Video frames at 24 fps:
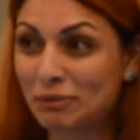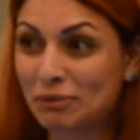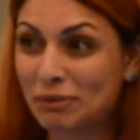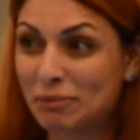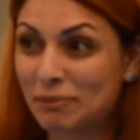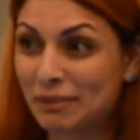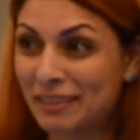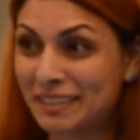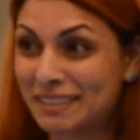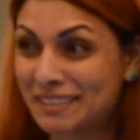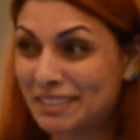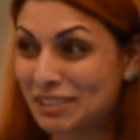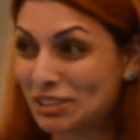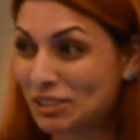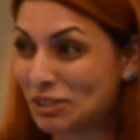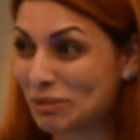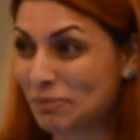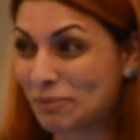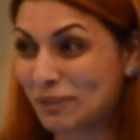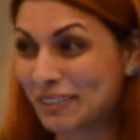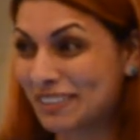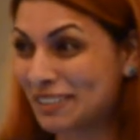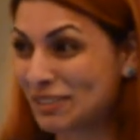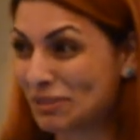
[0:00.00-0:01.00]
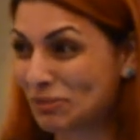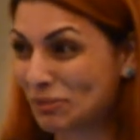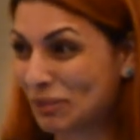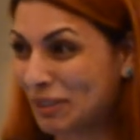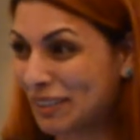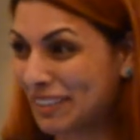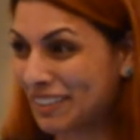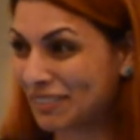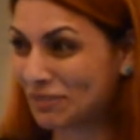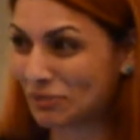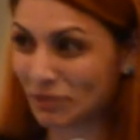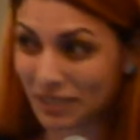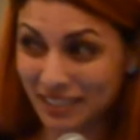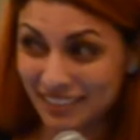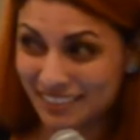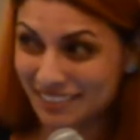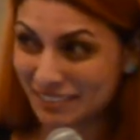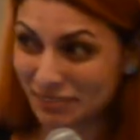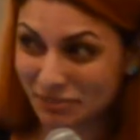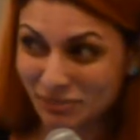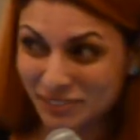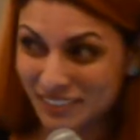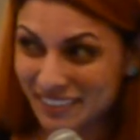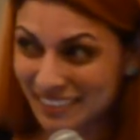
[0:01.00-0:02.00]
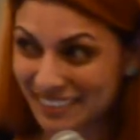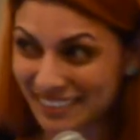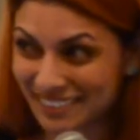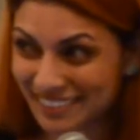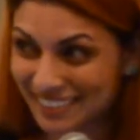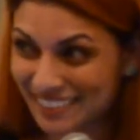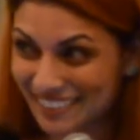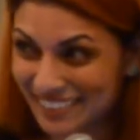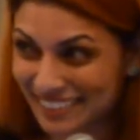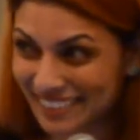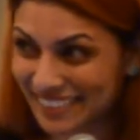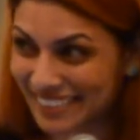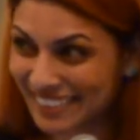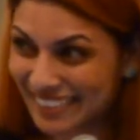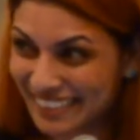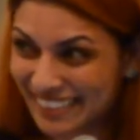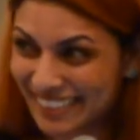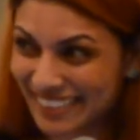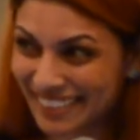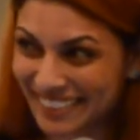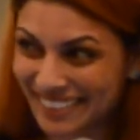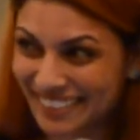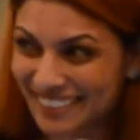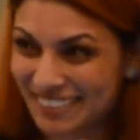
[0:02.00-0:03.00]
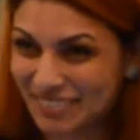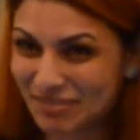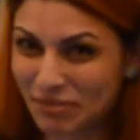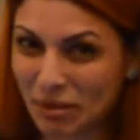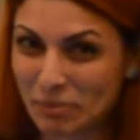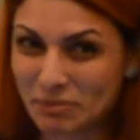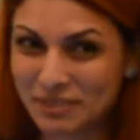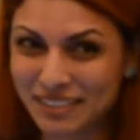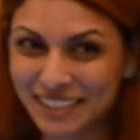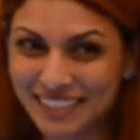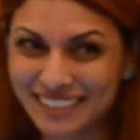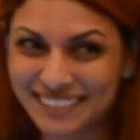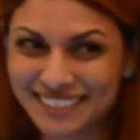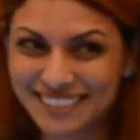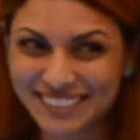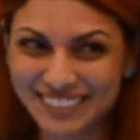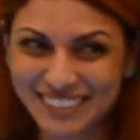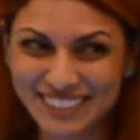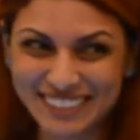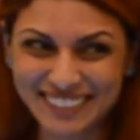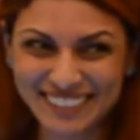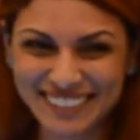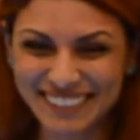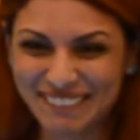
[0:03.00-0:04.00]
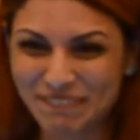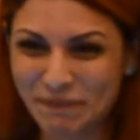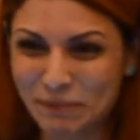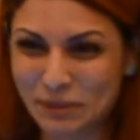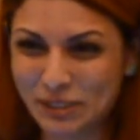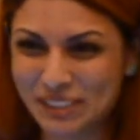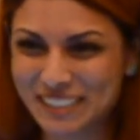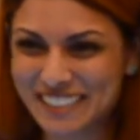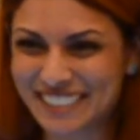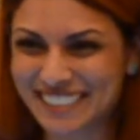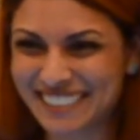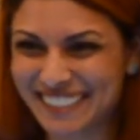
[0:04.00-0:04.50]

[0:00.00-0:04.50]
with me, it's just because we read different websites or books.